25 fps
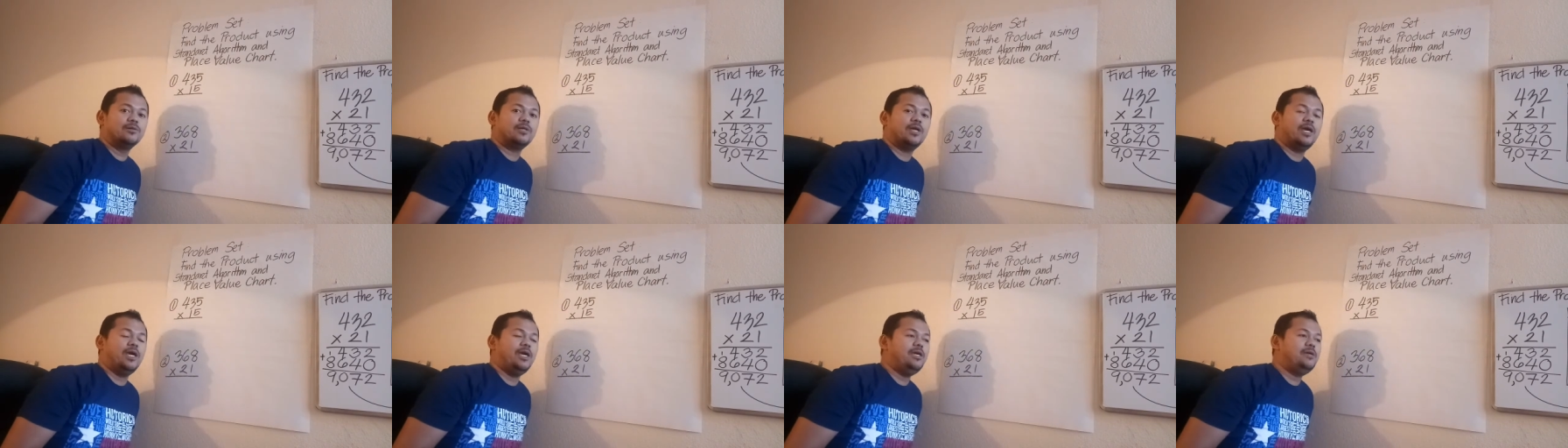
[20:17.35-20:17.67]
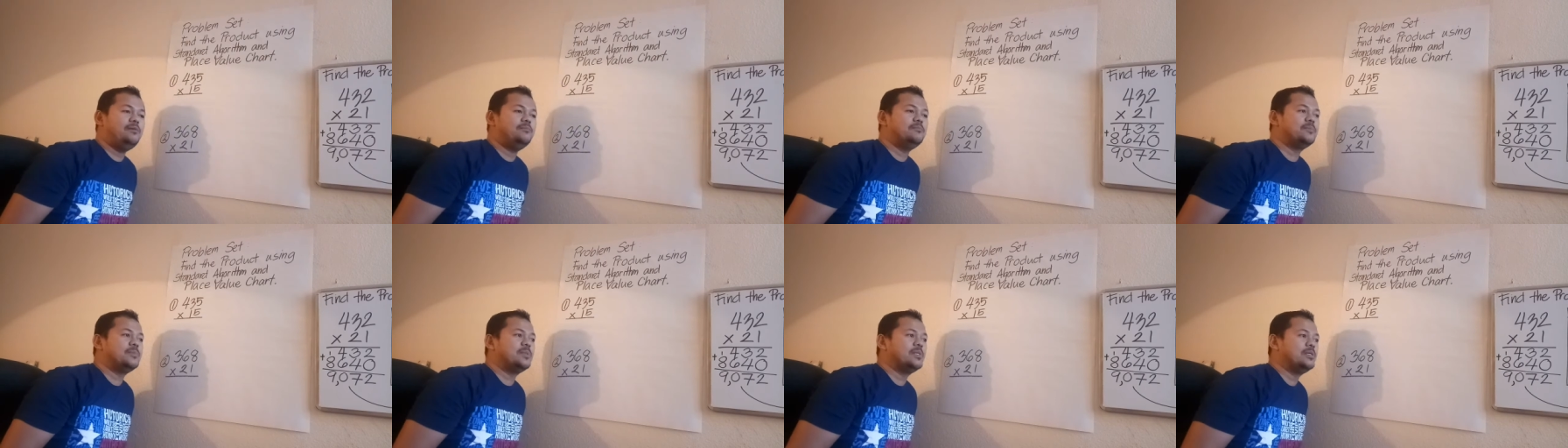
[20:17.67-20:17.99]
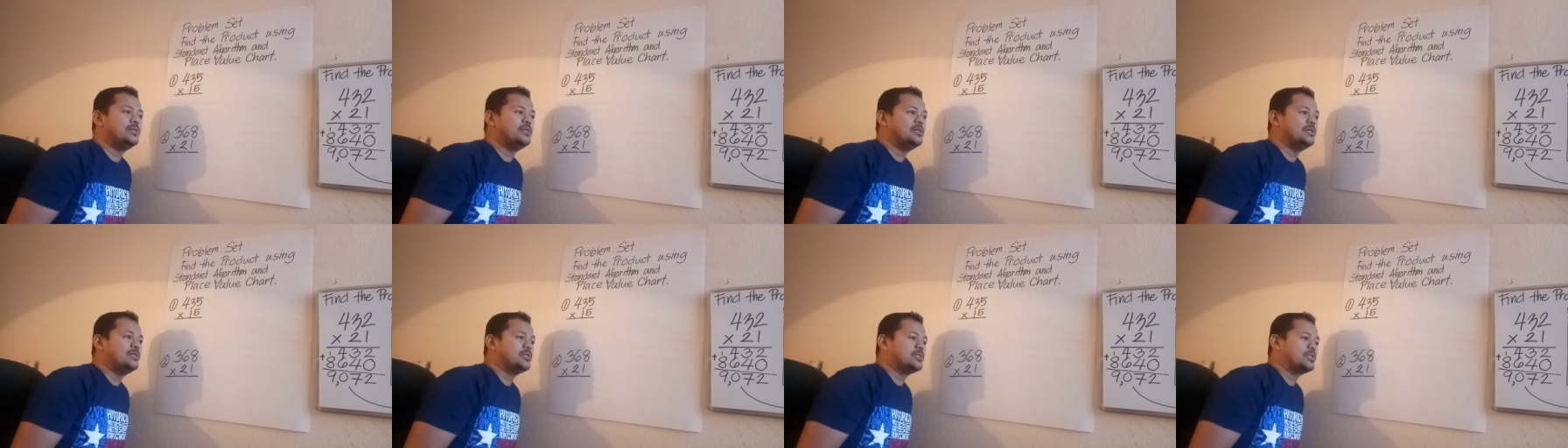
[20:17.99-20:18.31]
Okay,
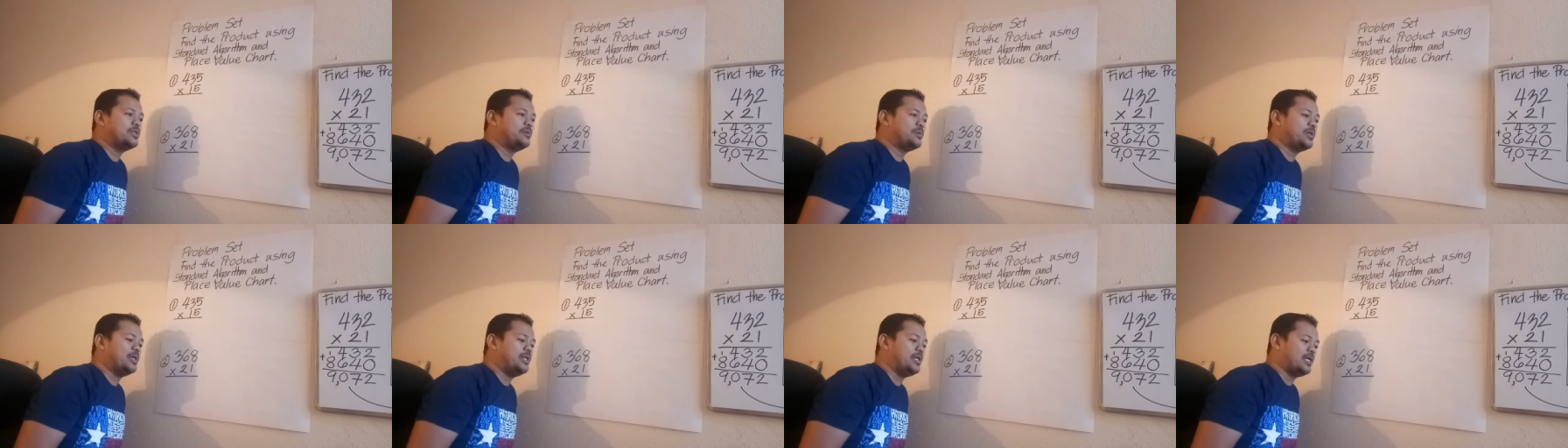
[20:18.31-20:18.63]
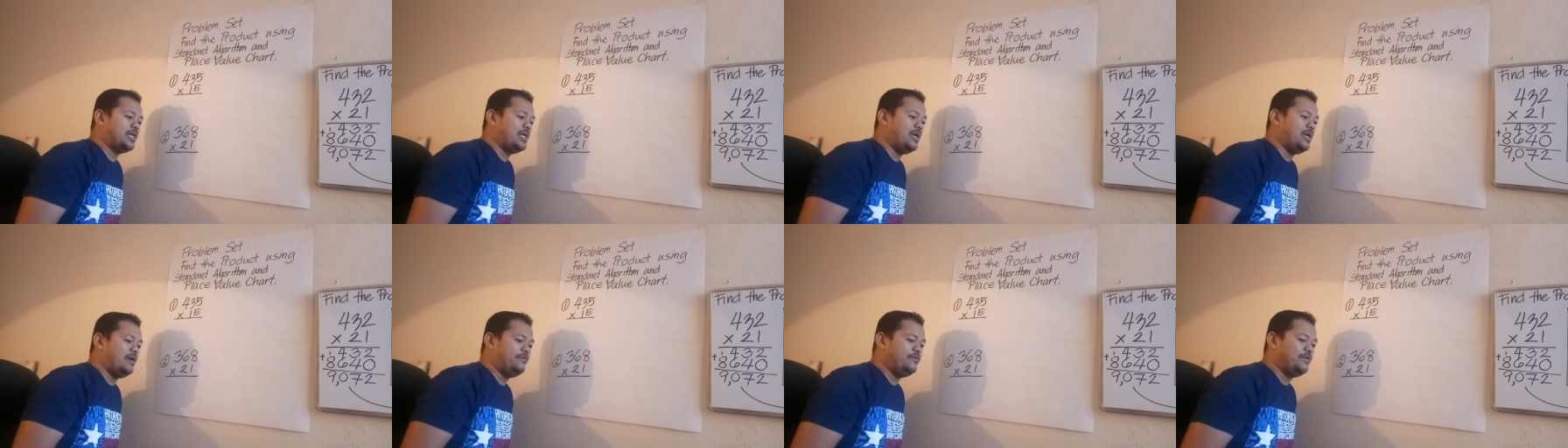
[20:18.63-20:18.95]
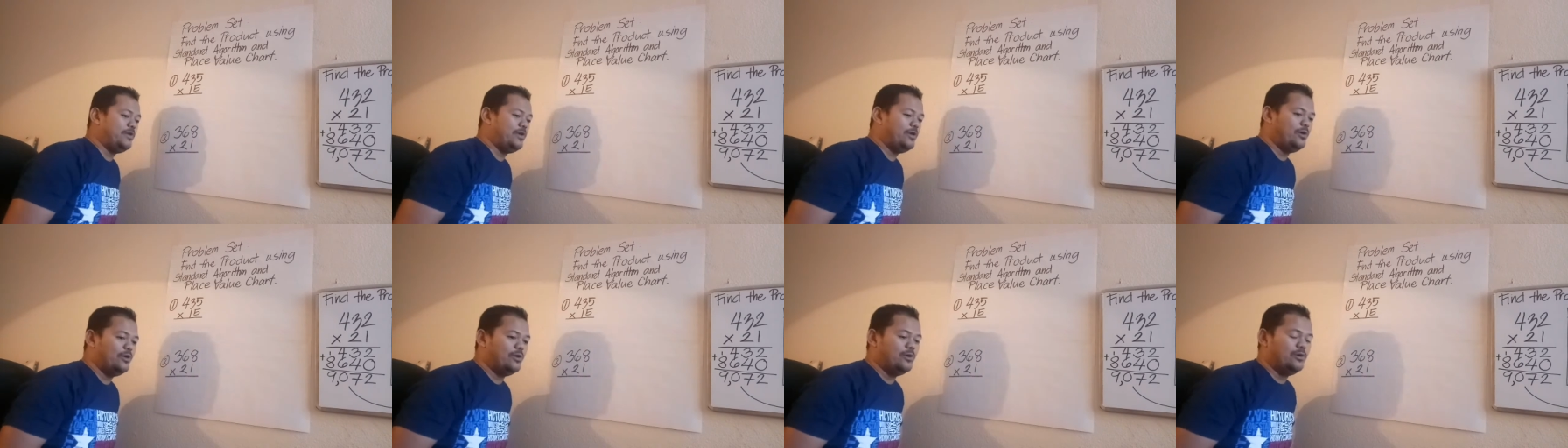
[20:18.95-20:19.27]
so I'm gonna give
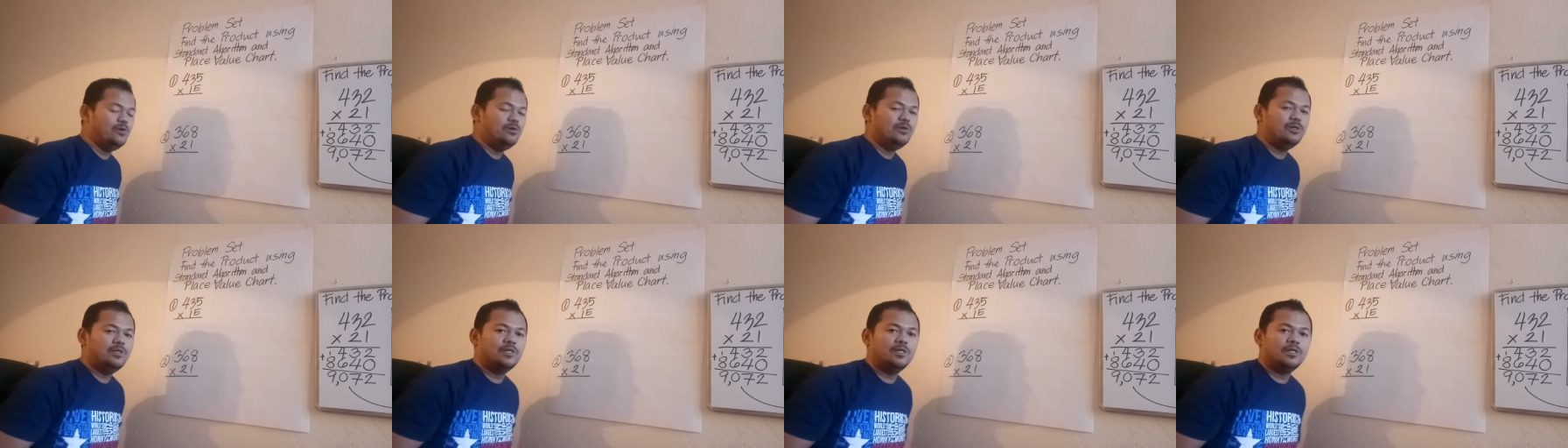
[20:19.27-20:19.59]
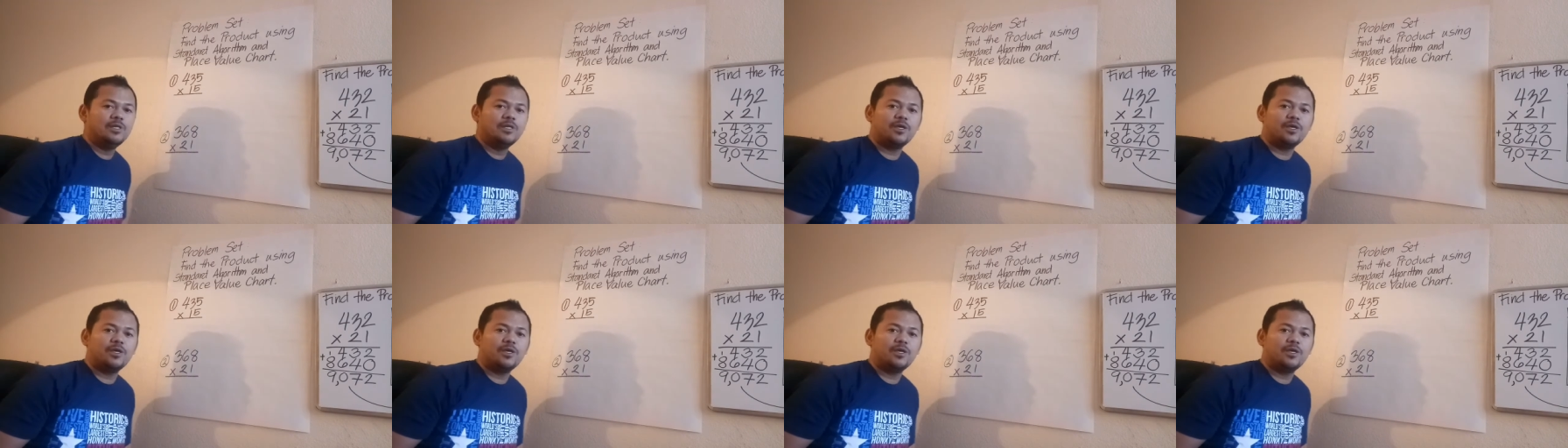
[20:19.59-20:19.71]
you